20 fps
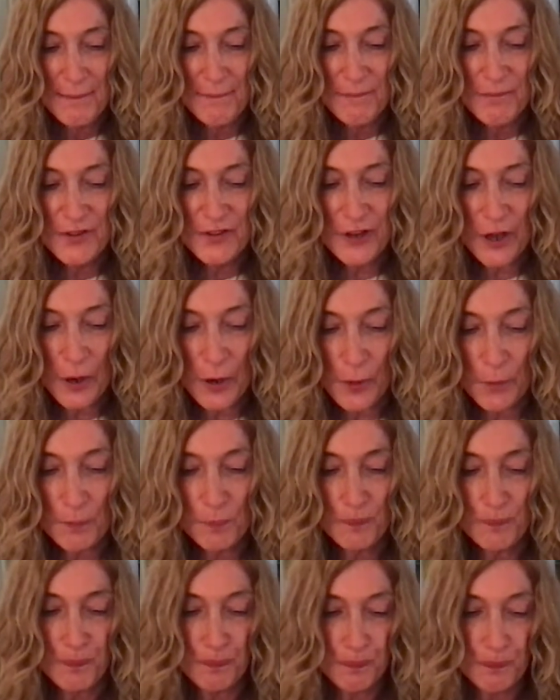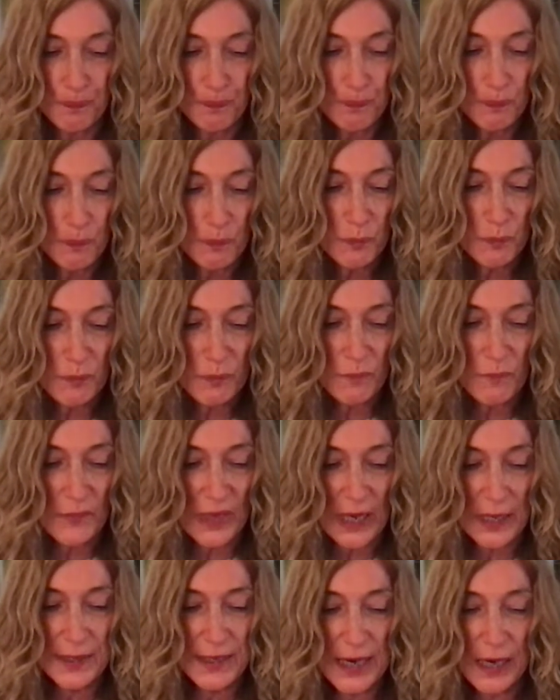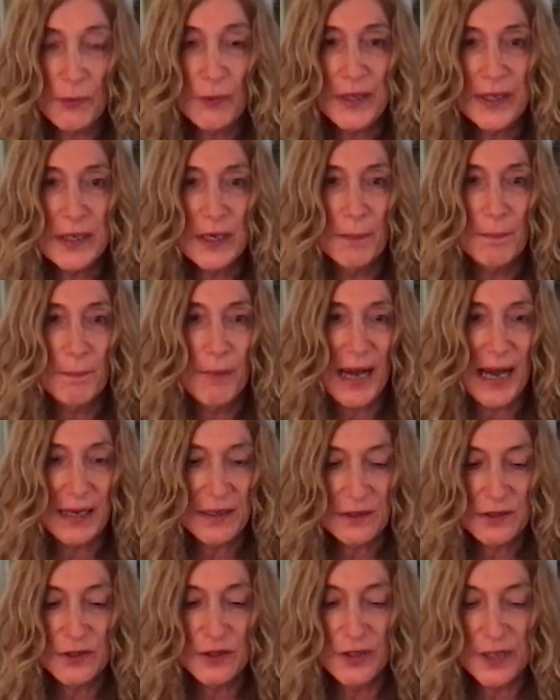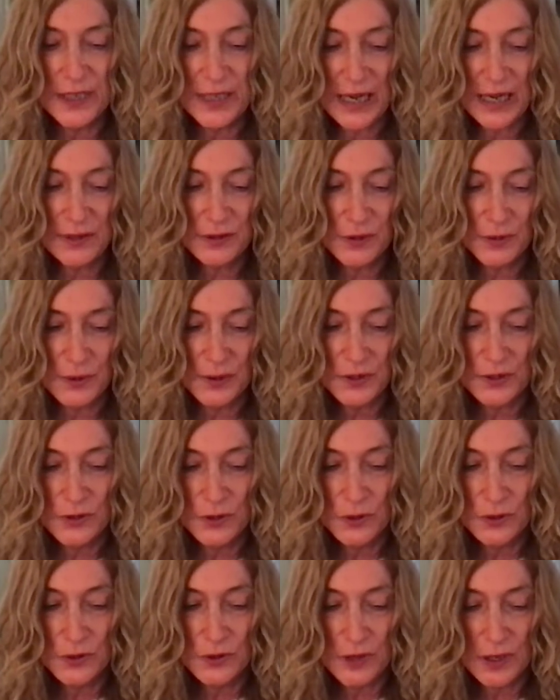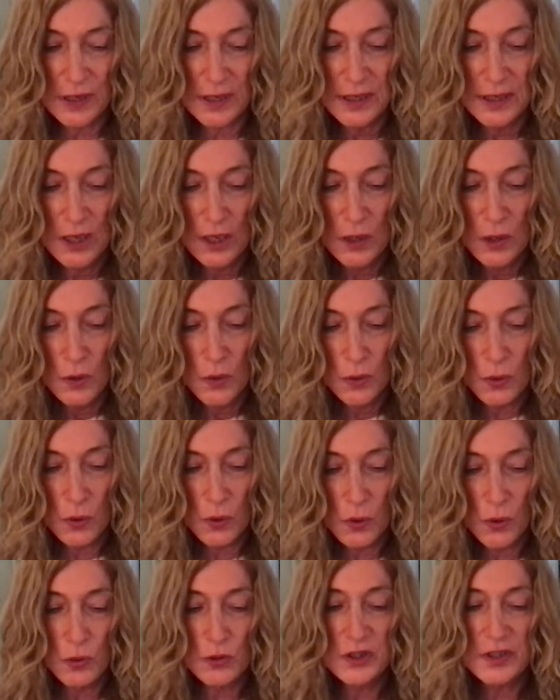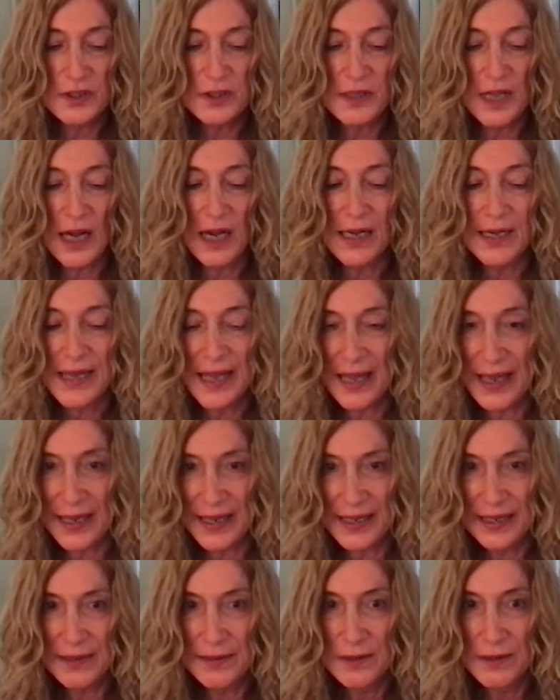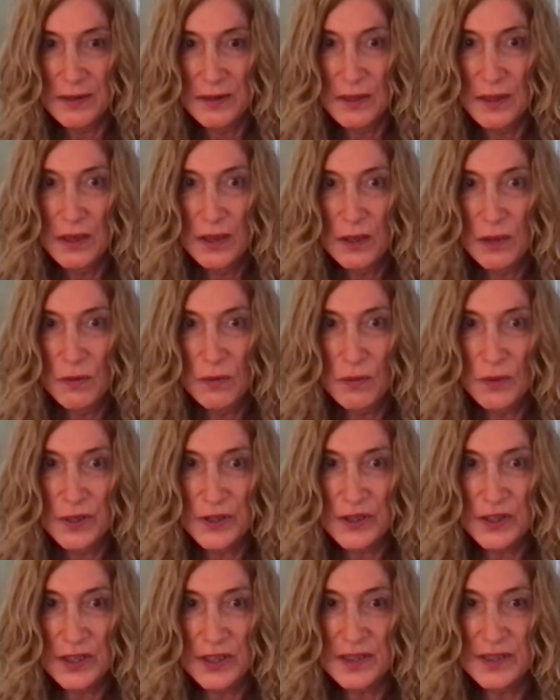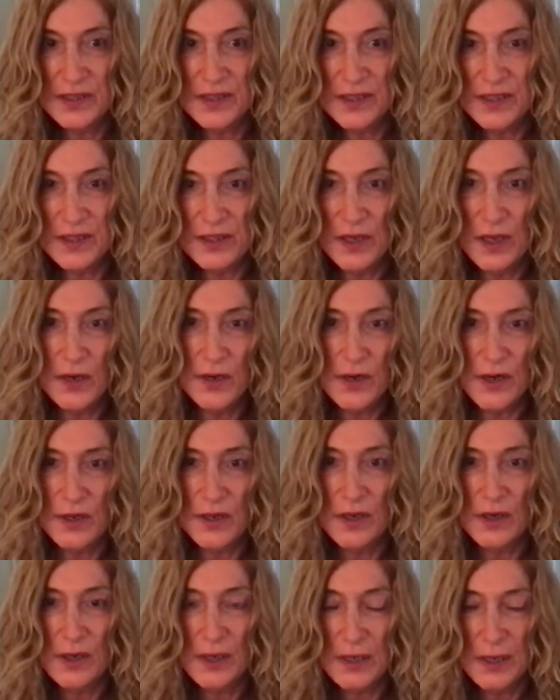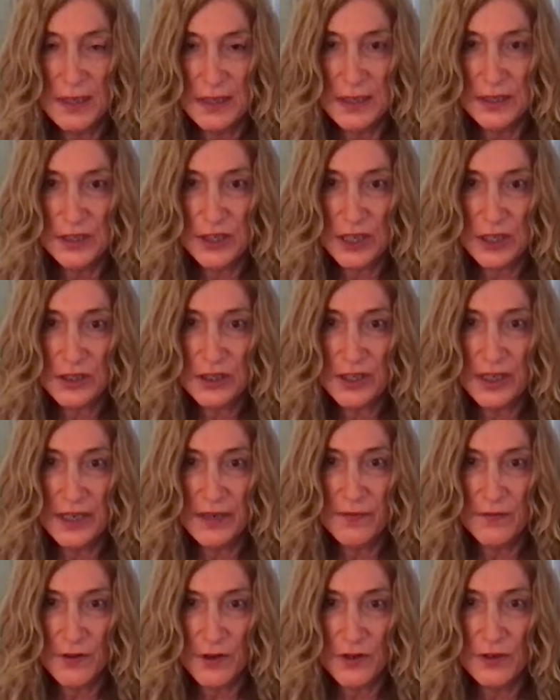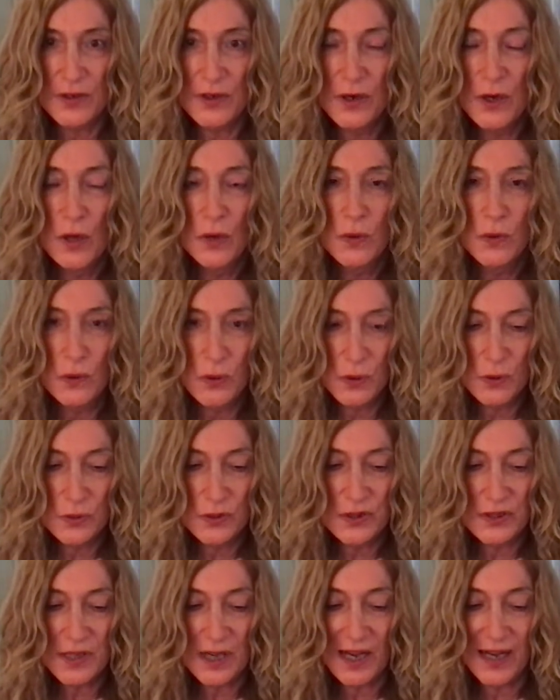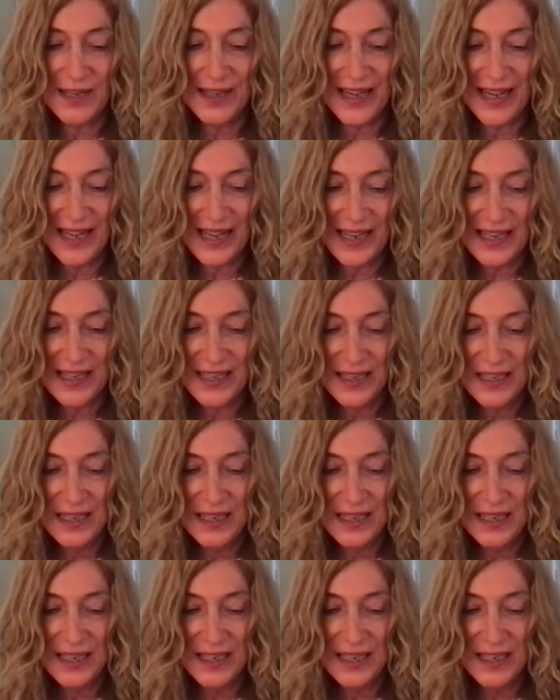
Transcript: So now we come back to the actual sutra. Uhustane, which is rr, shashti of rr, uhustane